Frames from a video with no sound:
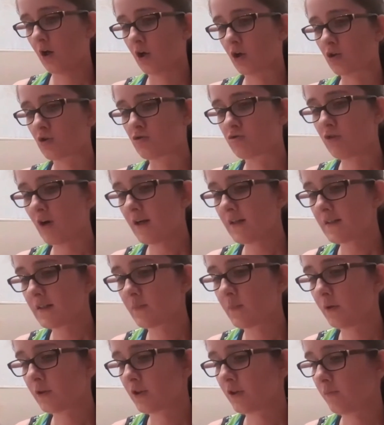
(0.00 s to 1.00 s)
Grant's
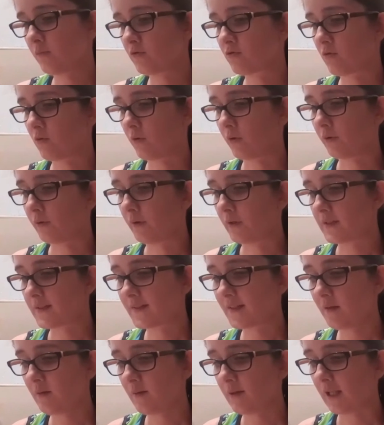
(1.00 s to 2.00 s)
bottom drawer
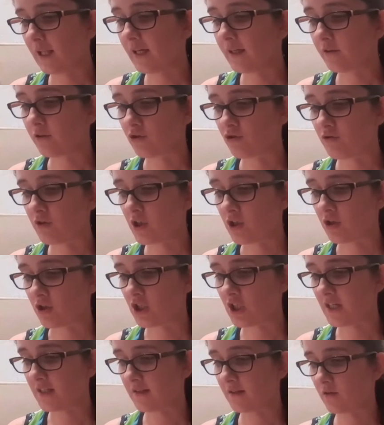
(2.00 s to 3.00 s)
seemed like a treasure
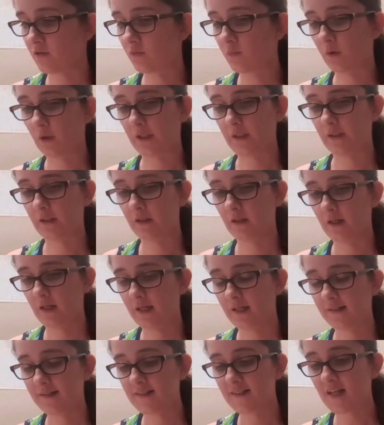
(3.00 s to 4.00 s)
chest to Molly.
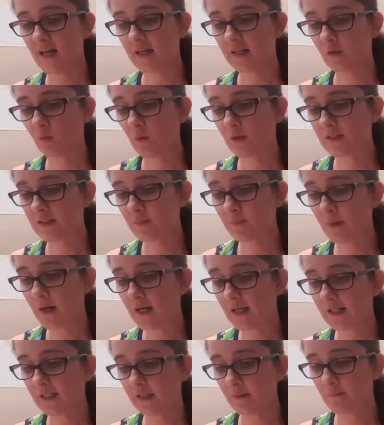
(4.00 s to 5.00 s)
Inside were
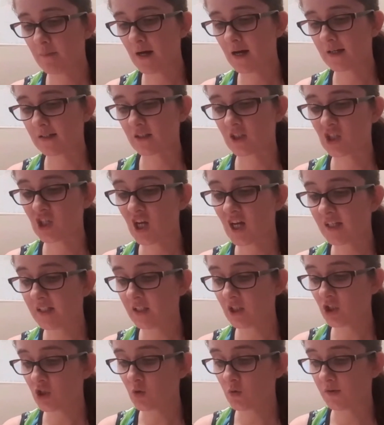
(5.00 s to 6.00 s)
sparkly bags, shiny
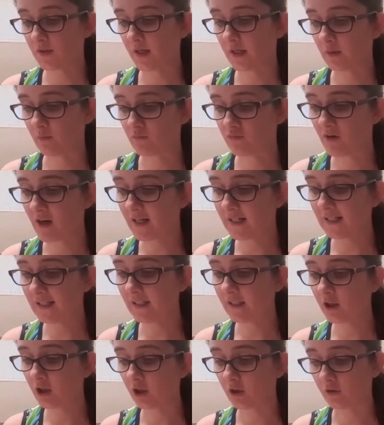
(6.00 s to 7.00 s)
shoes and brightly
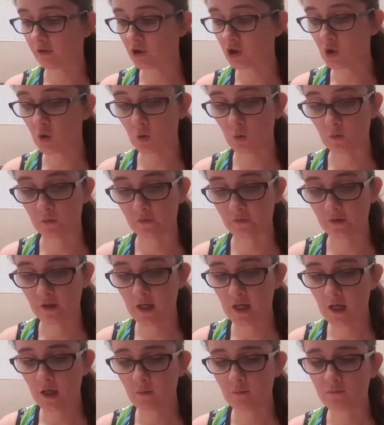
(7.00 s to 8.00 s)
coloured shawls.
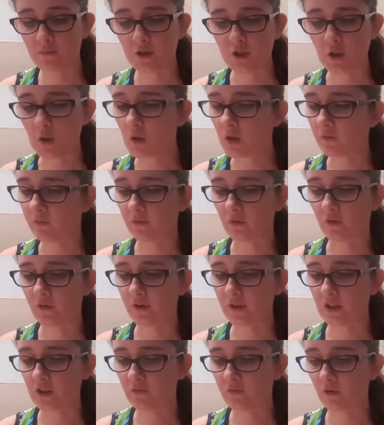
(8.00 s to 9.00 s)
Beautiful
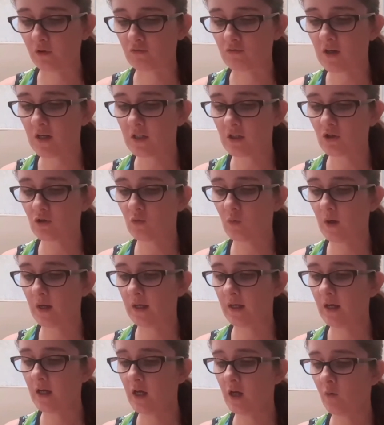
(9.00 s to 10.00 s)
things for Grant to wear
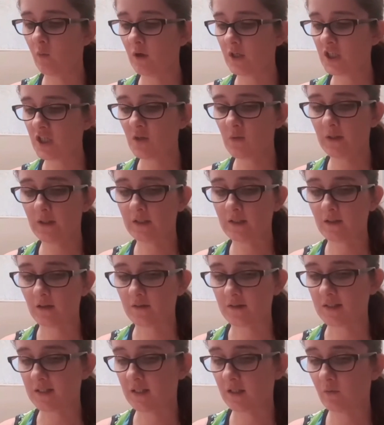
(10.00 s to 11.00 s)
when she went
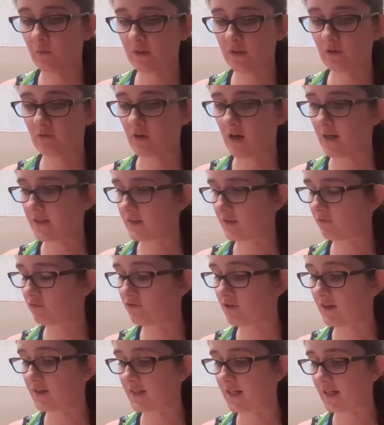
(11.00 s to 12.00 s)
dancing with
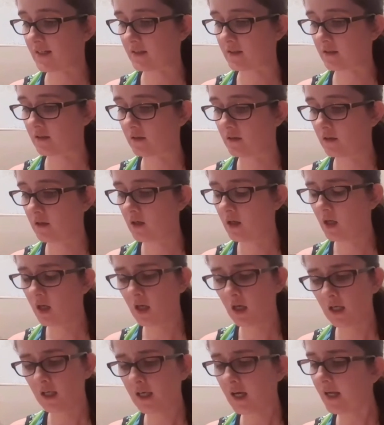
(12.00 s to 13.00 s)
Grandad.
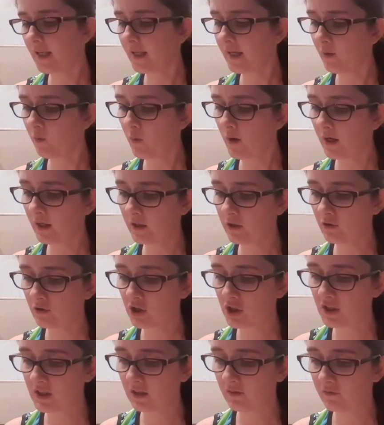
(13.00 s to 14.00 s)
"Can I wear your
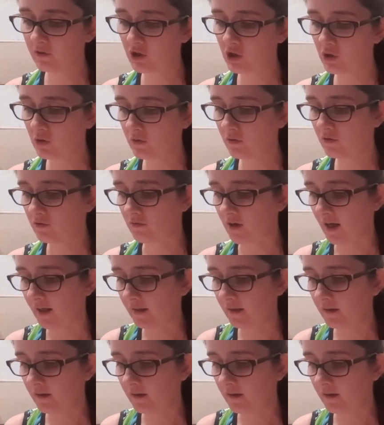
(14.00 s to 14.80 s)
silver shoes, Gran?"